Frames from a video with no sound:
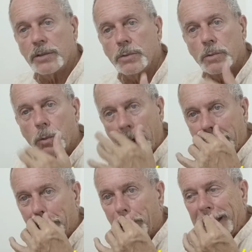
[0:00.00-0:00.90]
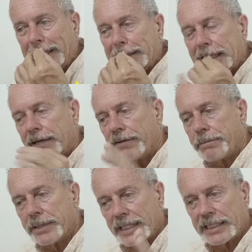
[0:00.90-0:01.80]
See, one of the ways you give
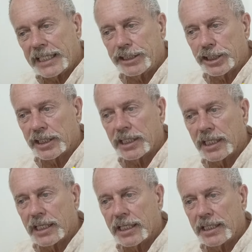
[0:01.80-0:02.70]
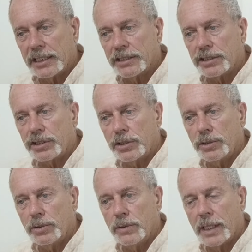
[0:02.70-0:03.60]
up an addiction is
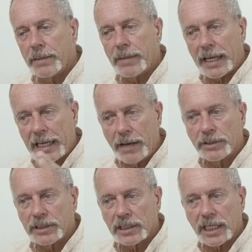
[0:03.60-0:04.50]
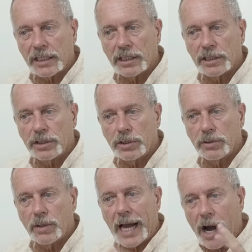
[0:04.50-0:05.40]
I was addicted
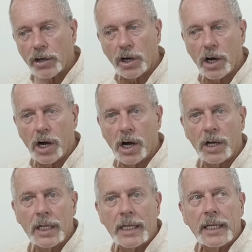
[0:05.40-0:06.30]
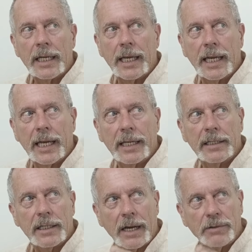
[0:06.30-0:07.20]
to alcohol,
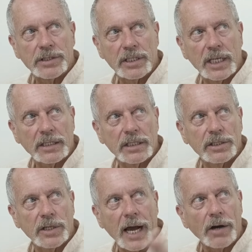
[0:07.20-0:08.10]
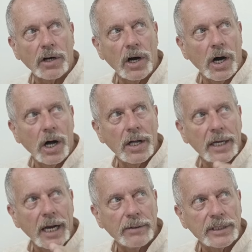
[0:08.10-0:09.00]
and I was addicted to
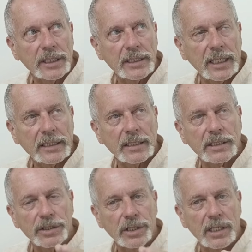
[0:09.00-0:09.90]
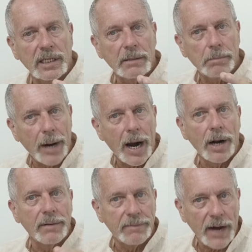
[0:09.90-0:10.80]
alcohol, and I was addicted to the
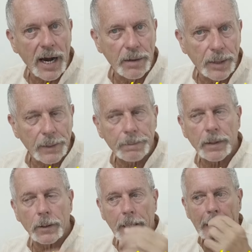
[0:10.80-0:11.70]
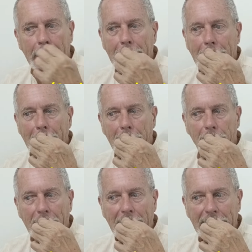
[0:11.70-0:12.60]
bar environment, okay?
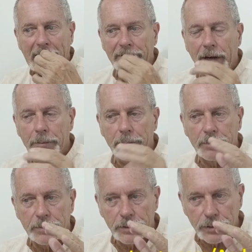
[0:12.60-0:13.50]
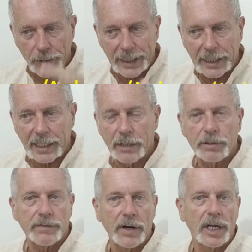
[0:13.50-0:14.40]
And when I gave up drinking, it
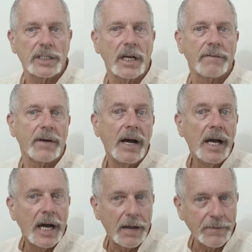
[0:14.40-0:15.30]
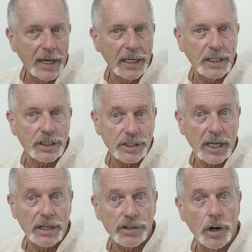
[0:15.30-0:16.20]
was very tough. I finally could
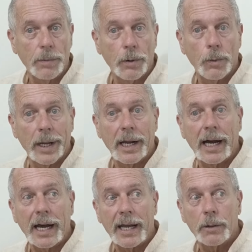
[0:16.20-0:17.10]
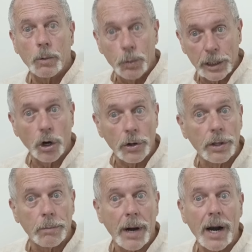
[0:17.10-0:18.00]
stay sober when I would go
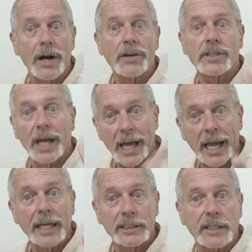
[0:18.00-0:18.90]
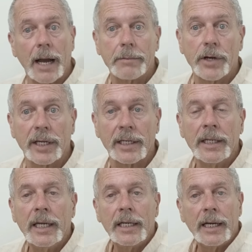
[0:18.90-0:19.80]
to the bars and stop drinking.
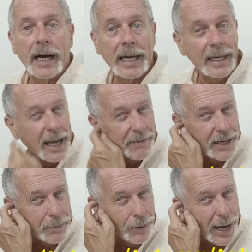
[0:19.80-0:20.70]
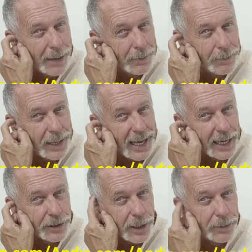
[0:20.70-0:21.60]
I didn't have any problem. I
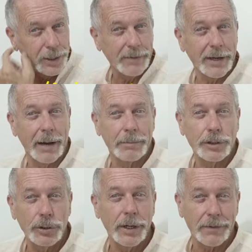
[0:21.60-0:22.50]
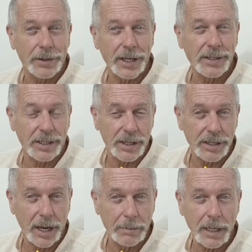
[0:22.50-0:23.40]
had trouble giving up two different things at the
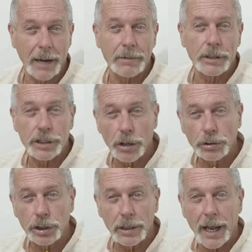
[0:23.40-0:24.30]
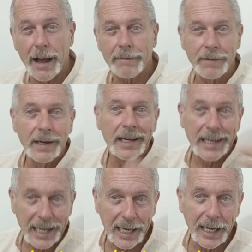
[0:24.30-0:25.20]
same time, the social life
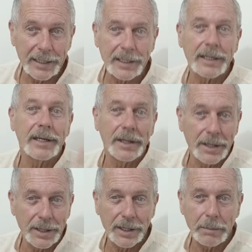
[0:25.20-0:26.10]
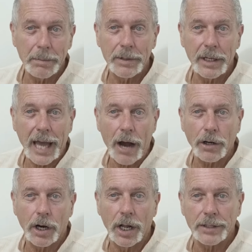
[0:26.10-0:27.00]
and the
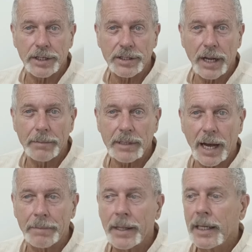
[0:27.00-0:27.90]
alcohol at the same time.